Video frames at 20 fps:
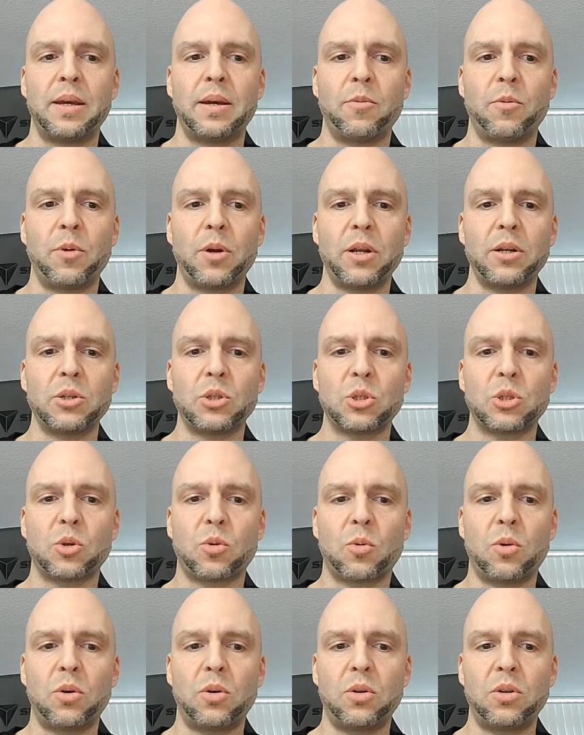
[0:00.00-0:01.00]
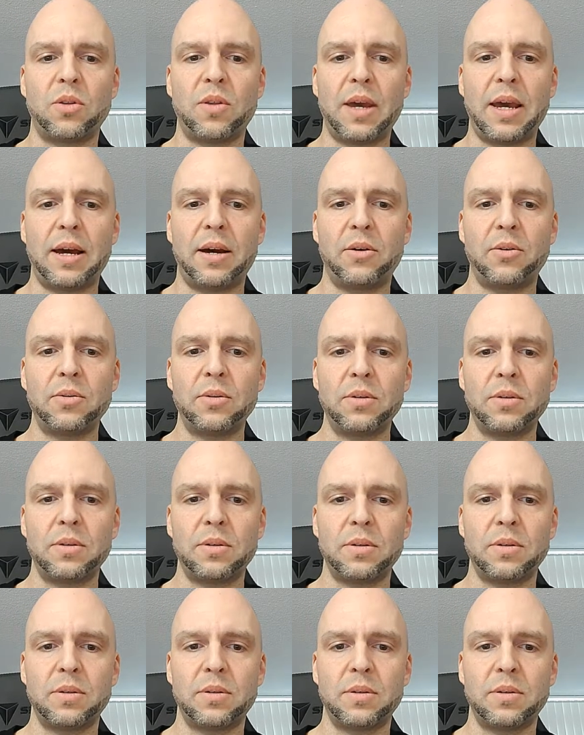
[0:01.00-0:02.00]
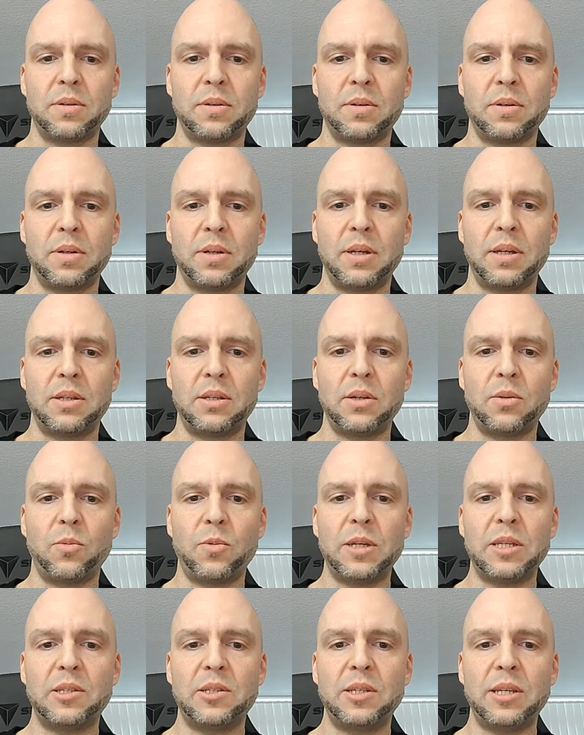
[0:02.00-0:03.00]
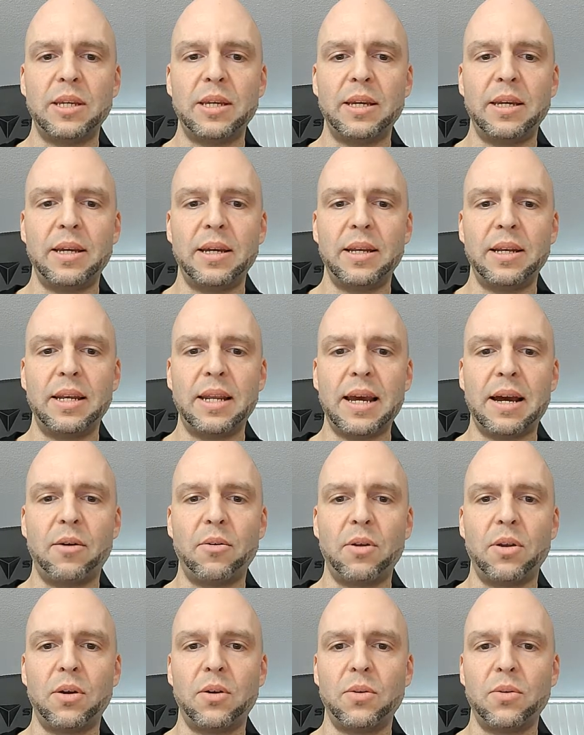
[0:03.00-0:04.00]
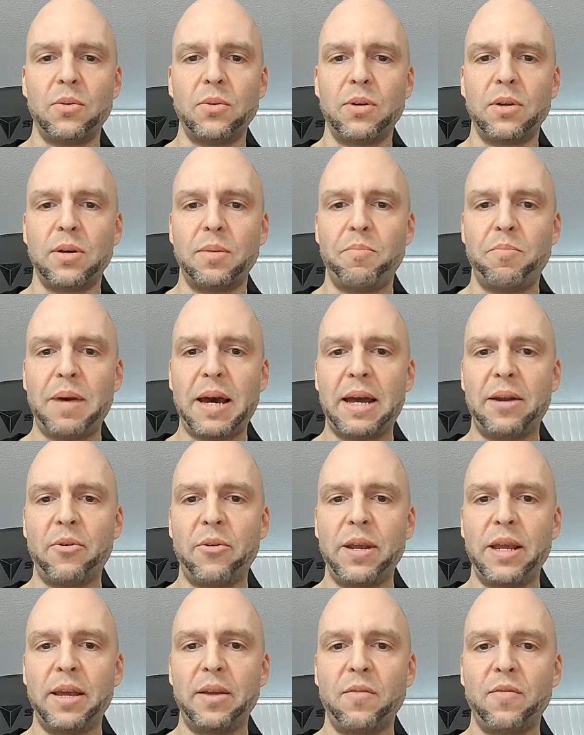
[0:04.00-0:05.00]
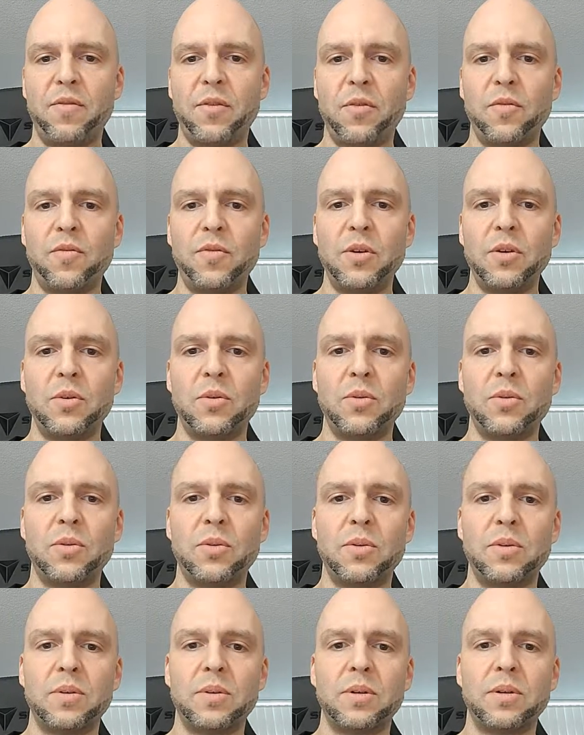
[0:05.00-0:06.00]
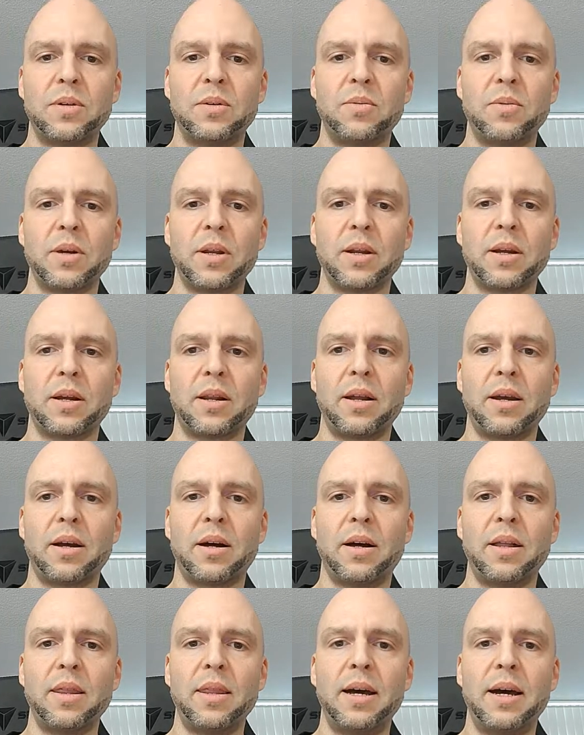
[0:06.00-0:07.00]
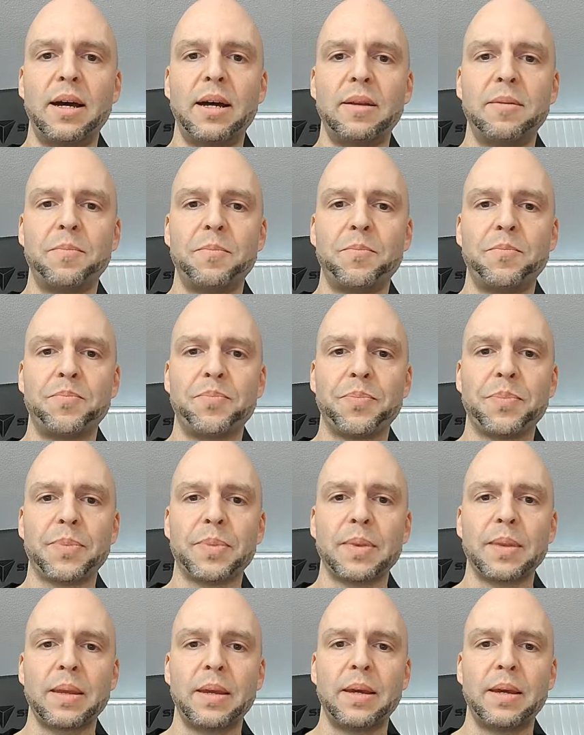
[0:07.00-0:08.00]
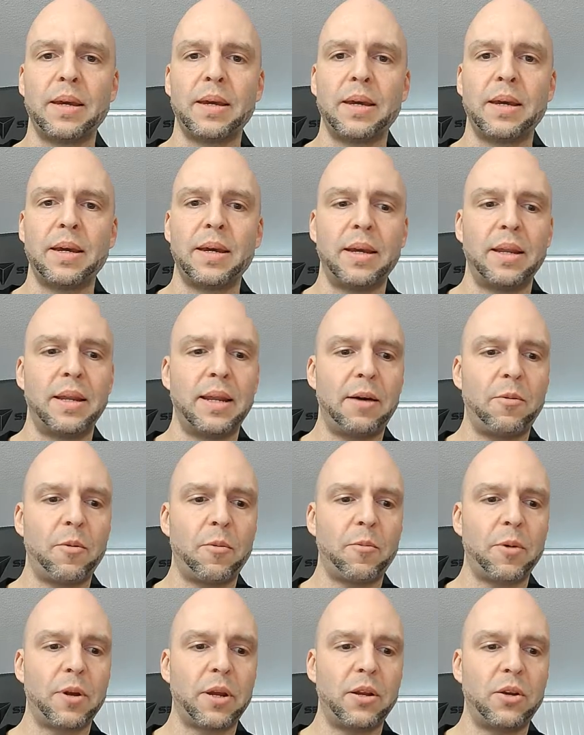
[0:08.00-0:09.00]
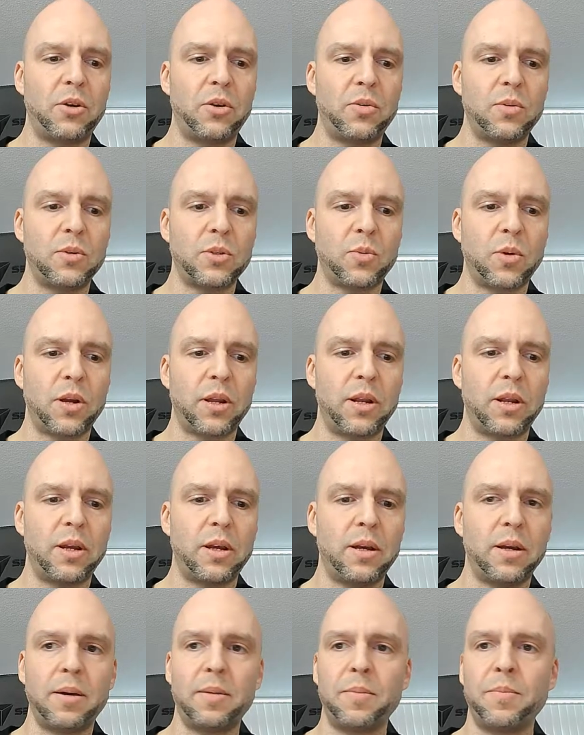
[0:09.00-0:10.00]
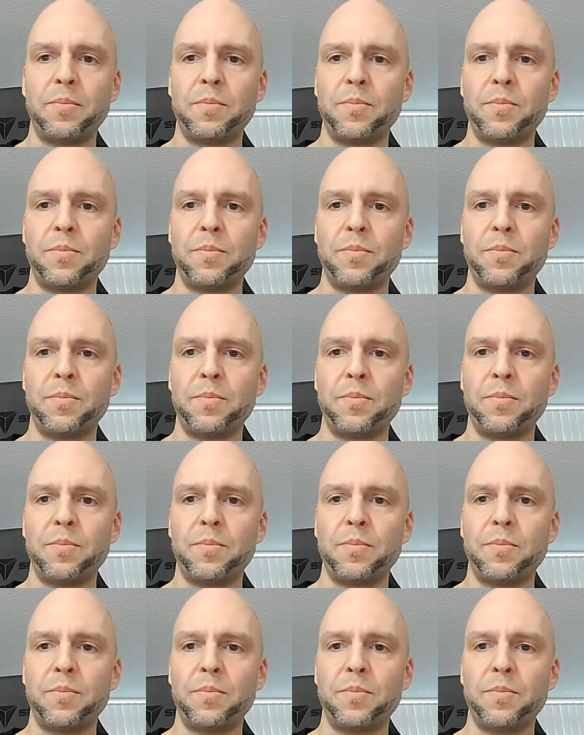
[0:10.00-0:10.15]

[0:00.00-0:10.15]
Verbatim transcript: We're going to scroll down till we see download, Battery Info View. I'm going to click on that. Now what we're going to do is we're going to